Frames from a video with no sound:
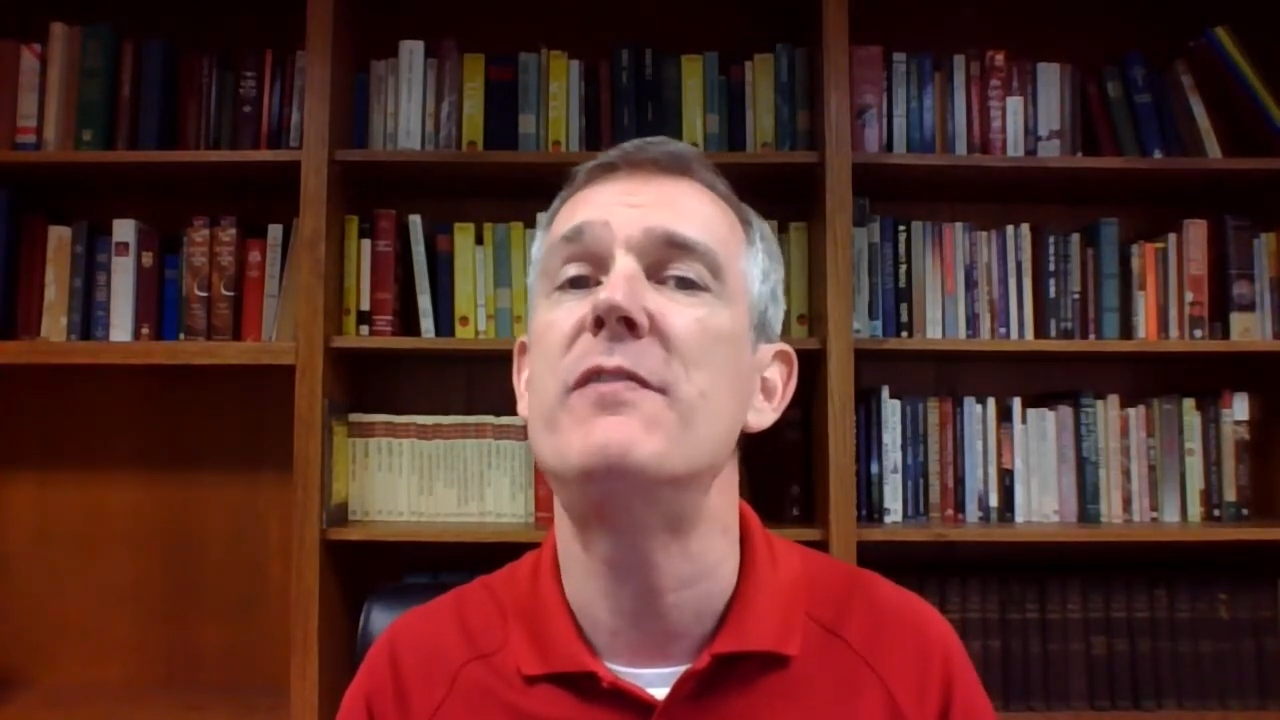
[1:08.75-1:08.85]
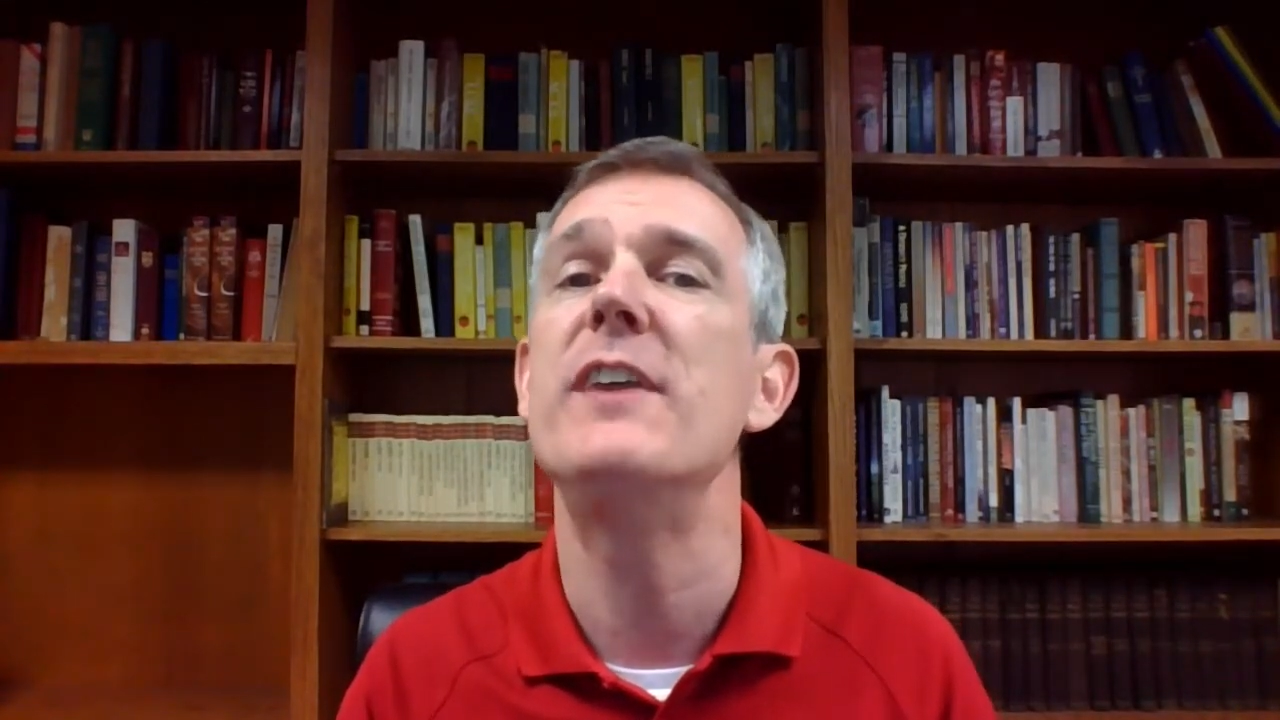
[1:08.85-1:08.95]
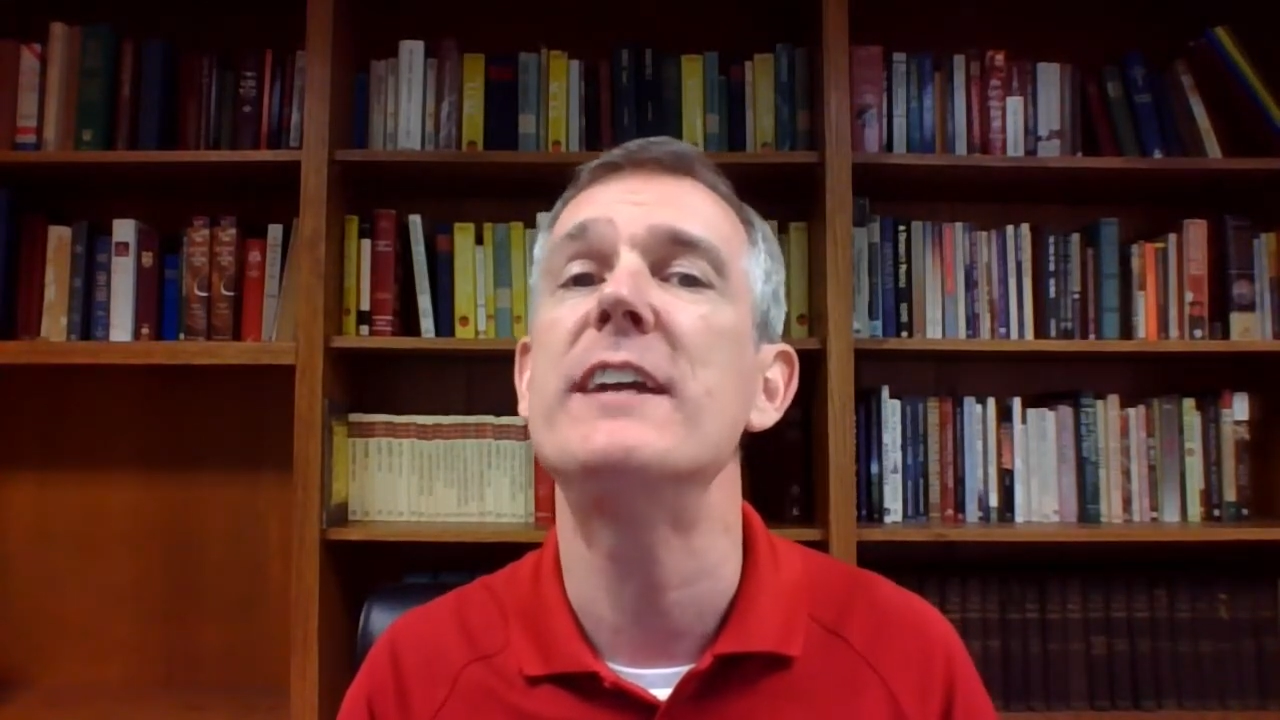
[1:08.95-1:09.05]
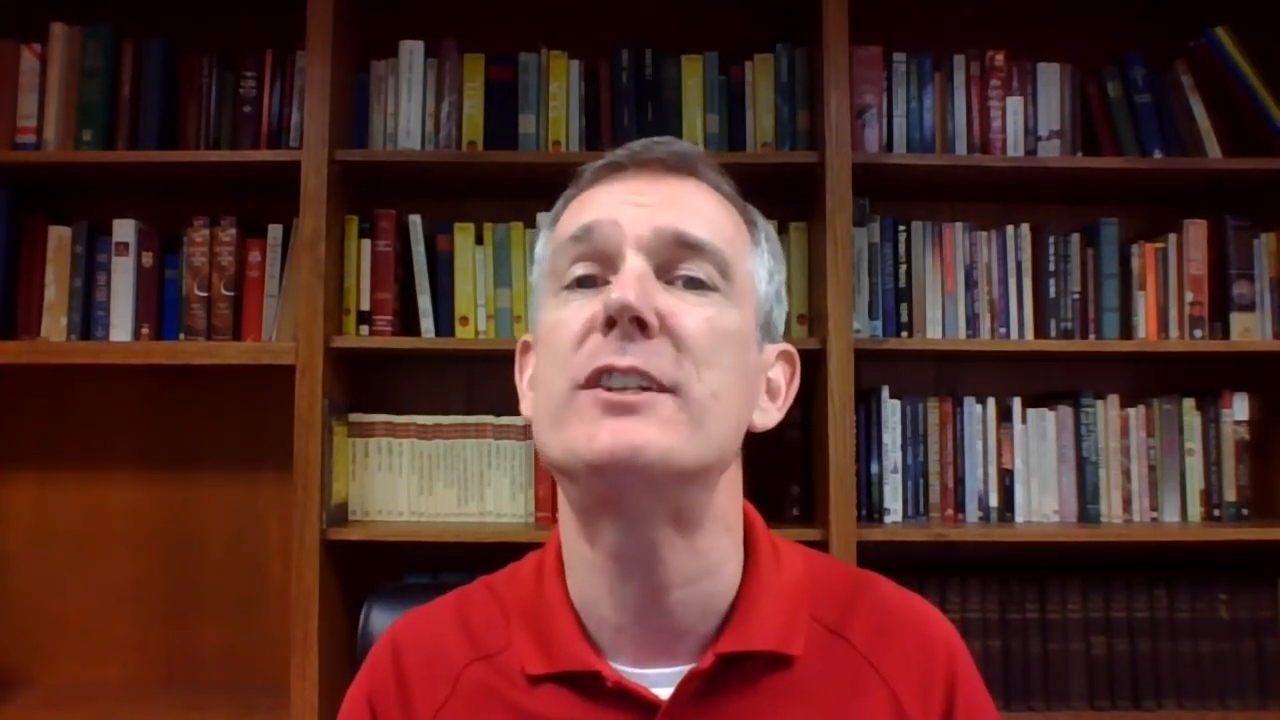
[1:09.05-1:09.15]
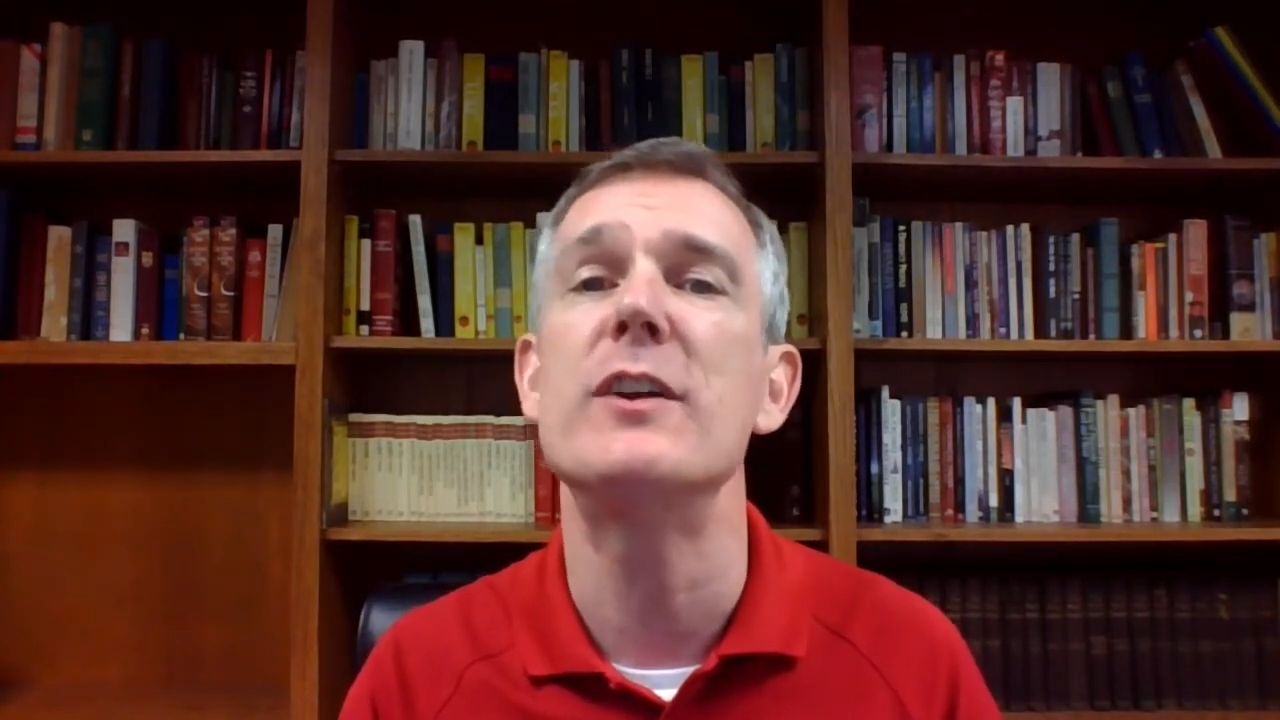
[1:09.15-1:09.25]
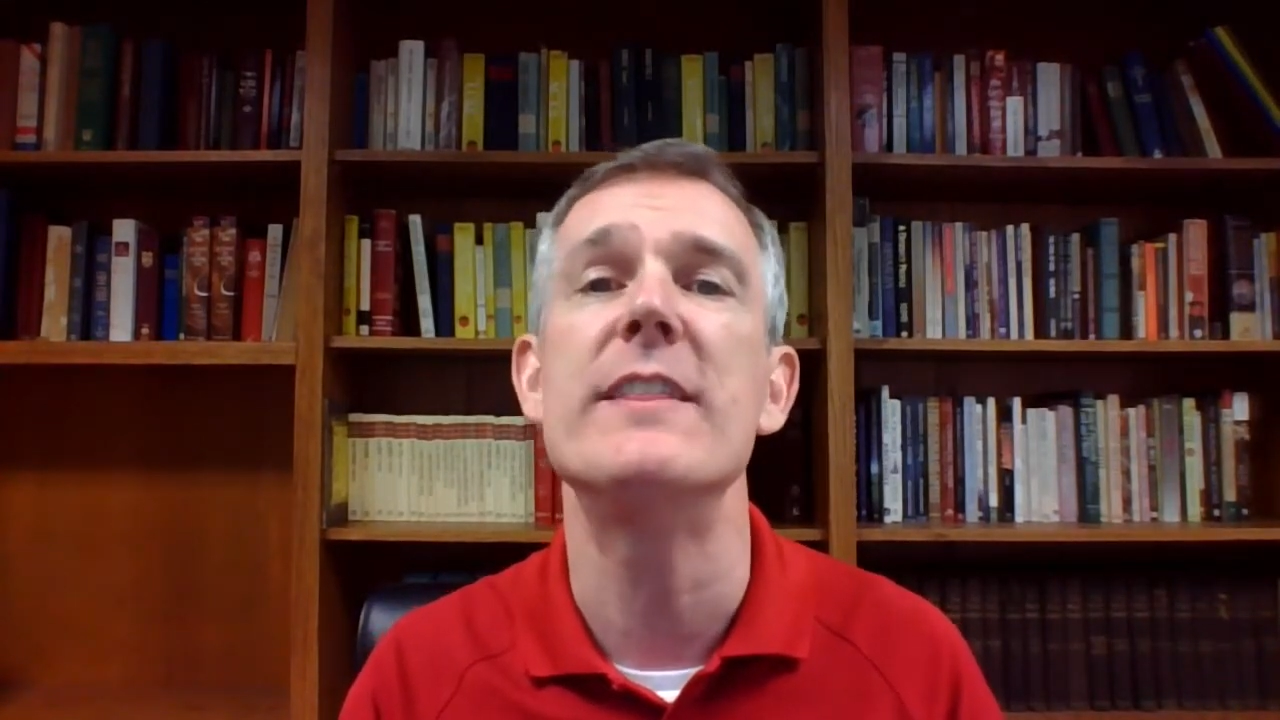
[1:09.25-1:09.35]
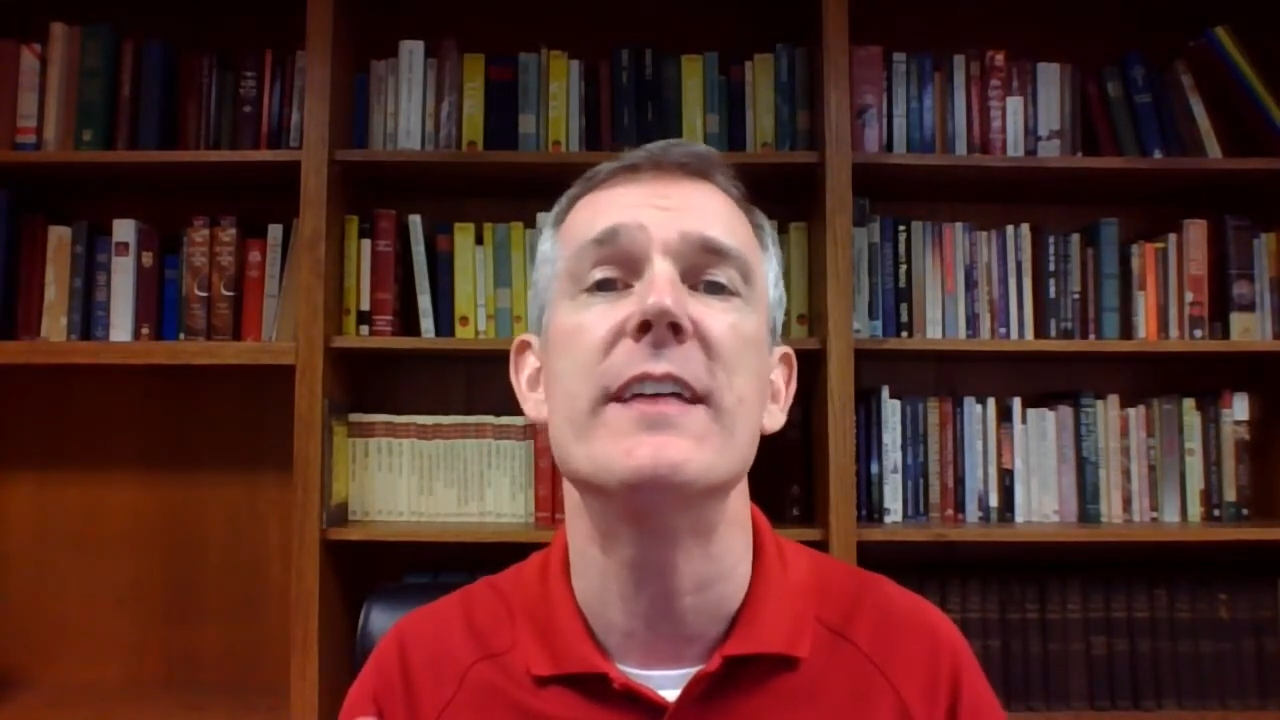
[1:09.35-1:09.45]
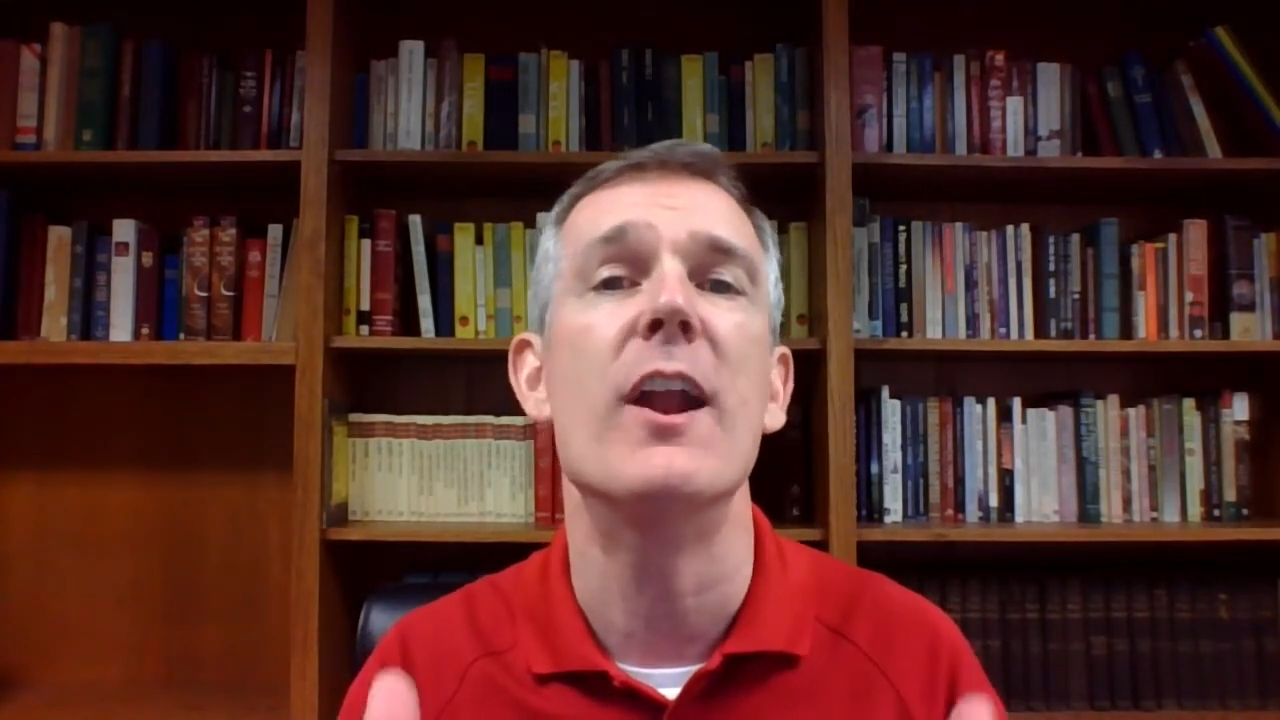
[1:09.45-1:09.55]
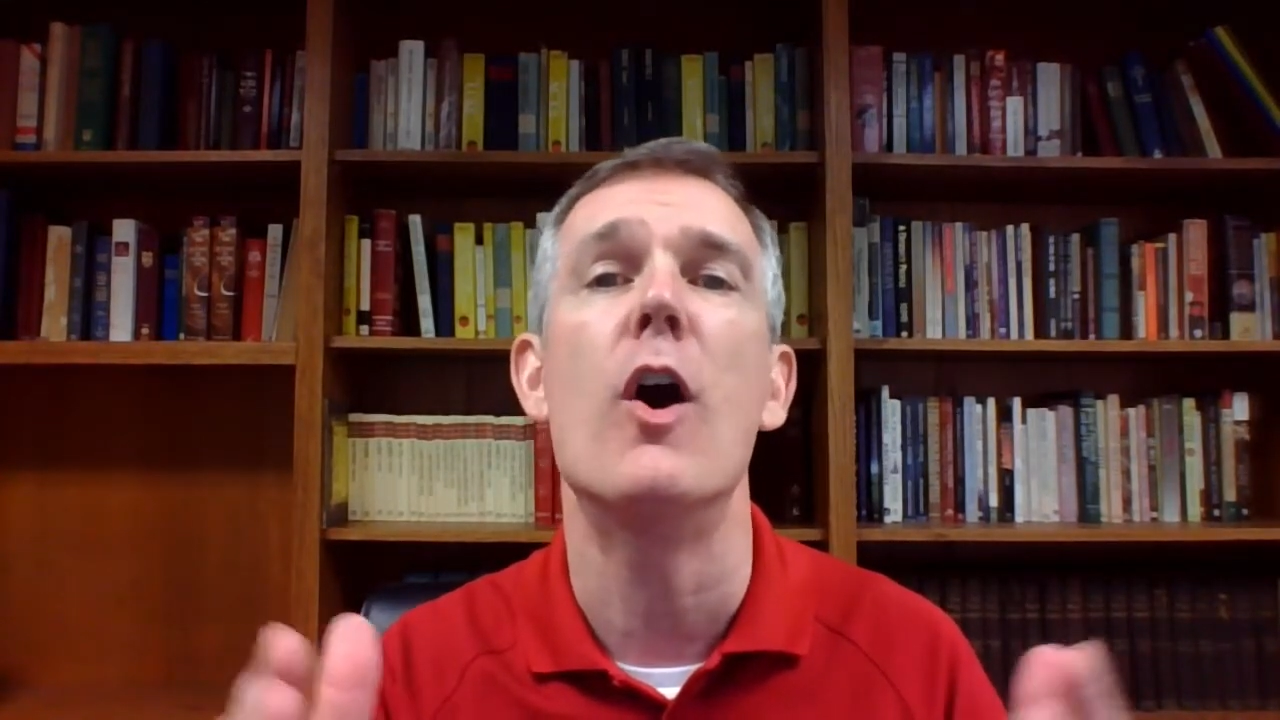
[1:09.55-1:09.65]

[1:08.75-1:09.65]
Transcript: victory that